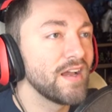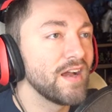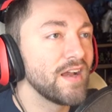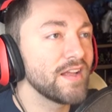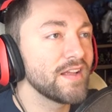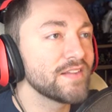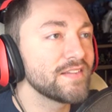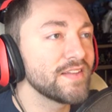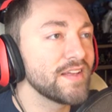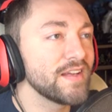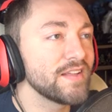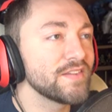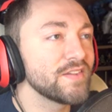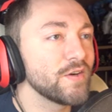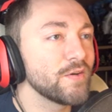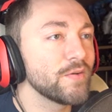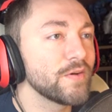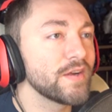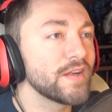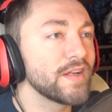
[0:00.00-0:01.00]
Hiya, Ted.
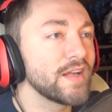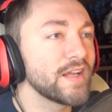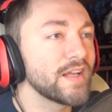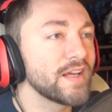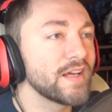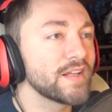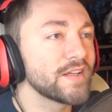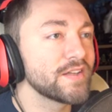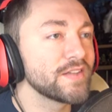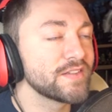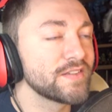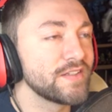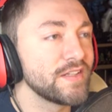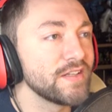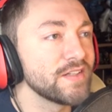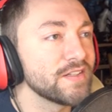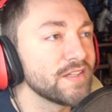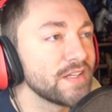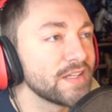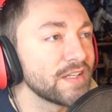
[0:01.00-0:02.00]
Don't worry, I got a good
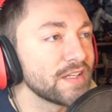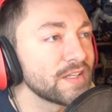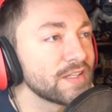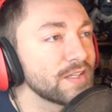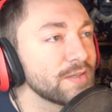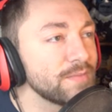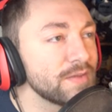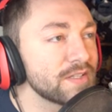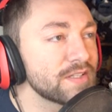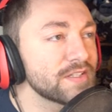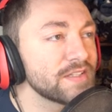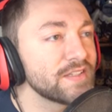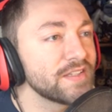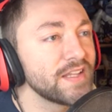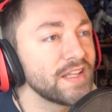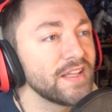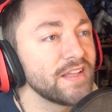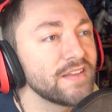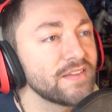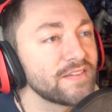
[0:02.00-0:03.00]
deal on it. Commissioned
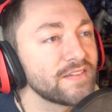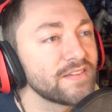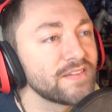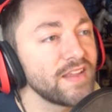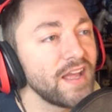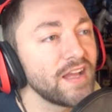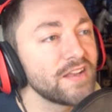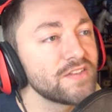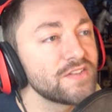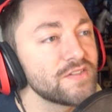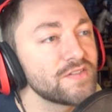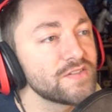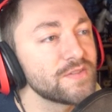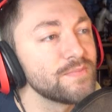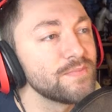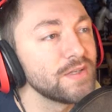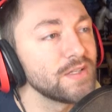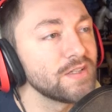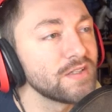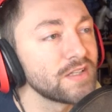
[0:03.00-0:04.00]
these statues
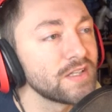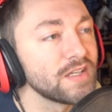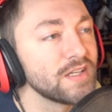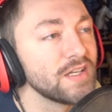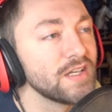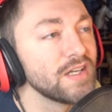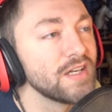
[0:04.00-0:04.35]
in bulk.